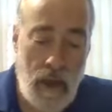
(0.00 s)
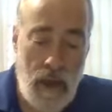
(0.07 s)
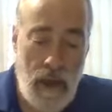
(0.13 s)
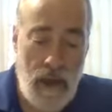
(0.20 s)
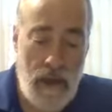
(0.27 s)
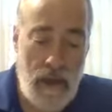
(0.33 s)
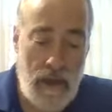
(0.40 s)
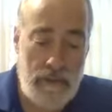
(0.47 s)

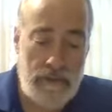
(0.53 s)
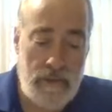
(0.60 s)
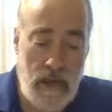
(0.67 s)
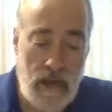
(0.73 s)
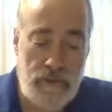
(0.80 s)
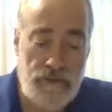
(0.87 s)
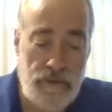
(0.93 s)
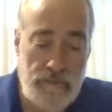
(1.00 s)
And
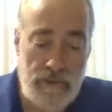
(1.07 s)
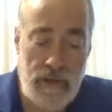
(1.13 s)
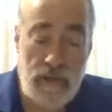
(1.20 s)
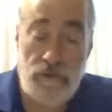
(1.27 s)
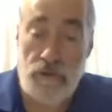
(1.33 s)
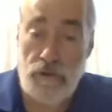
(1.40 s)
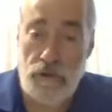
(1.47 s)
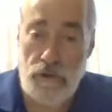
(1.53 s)
as she began
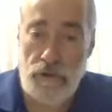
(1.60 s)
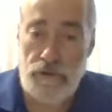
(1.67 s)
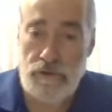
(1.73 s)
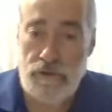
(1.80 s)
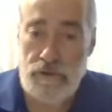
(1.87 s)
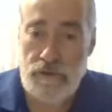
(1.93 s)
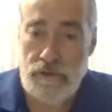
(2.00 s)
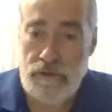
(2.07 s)
to learn,
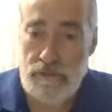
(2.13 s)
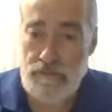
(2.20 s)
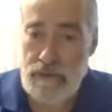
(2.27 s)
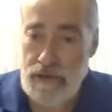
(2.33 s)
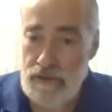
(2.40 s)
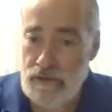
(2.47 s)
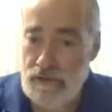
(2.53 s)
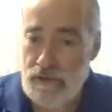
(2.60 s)
she
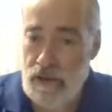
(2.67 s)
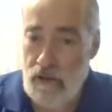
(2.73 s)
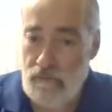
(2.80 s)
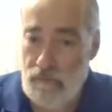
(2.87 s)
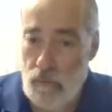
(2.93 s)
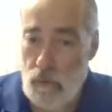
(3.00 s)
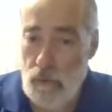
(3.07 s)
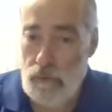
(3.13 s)
began to delve
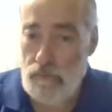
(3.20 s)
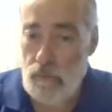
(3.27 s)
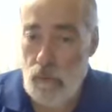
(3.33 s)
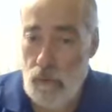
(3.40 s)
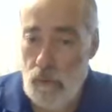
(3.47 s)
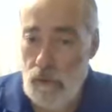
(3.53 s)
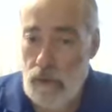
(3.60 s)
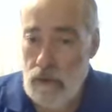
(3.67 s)
more and
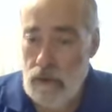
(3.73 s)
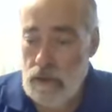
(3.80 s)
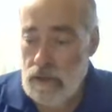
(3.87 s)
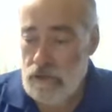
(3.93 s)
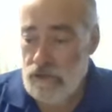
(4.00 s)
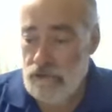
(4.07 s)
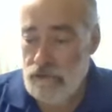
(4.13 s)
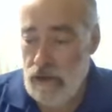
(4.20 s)
more.
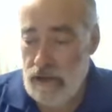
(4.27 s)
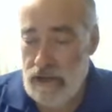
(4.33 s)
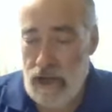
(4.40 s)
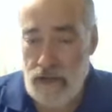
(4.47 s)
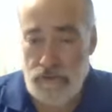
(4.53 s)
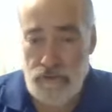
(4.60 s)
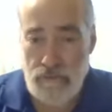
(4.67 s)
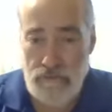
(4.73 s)
She tried to
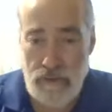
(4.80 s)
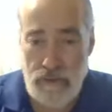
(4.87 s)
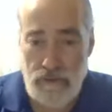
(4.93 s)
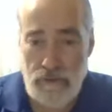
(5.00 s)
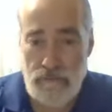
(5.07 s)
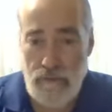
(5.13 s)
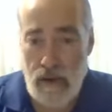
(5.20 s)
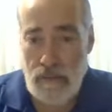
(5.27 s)
ask her
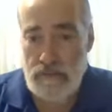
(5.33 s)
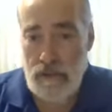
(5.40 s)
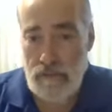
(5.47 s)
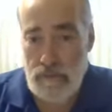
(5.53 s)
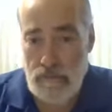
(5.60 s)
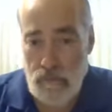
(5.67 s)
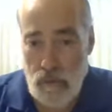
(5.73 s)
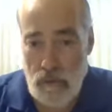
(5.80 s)
mother, Mom, tell
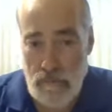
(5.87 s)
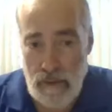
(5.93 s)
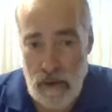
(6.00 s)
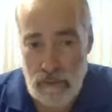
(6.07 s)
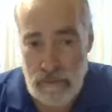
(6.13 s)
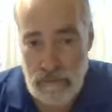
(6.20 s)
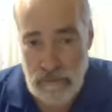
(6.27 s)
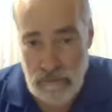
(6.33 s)
me more
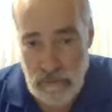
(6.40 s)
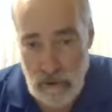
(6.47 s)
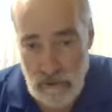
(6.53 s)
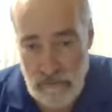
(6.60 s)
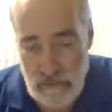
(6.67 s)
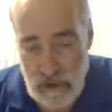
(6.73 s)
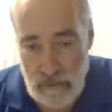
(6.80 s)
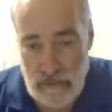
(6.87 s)
about our
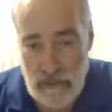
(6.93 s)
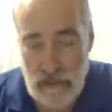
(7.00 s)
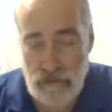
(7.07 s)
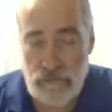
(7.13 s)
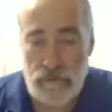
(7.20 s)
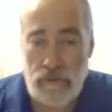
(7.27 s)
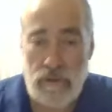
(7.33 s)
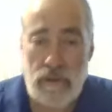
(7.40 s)
family
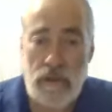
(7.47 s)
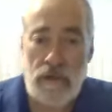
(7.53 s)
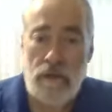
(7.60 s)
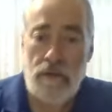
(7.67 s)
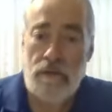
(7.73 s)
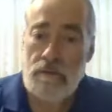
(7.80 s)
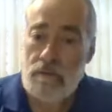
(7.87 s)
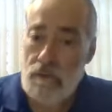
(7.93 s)
history.
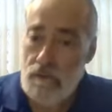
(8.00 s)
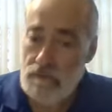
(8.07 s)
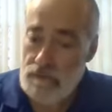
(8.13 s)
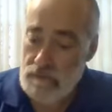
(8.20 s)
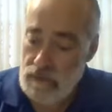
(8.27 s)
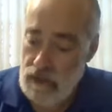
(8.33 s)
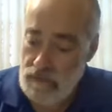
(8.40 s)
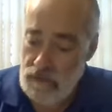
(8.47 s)

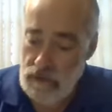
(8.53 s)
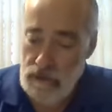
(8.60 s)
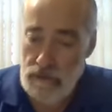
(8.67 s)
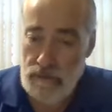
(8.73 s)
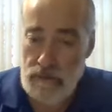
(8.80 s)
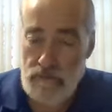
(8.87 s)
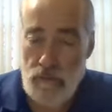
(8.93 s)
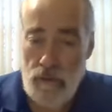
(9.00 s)
Gave a little
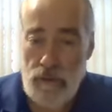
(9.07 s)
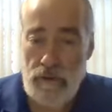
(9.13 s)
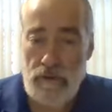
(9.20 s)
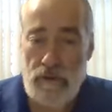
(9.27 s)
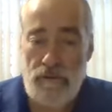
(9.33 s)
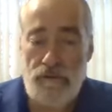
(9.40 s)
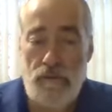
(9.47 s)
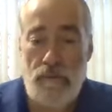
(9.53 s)
bit more
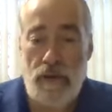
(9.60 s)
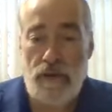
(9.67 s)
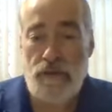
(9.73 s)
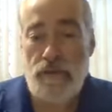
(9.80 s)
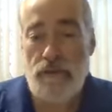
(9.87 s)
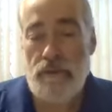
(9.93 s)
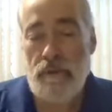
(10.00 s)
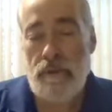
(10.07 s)

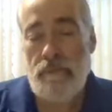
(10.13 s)
information.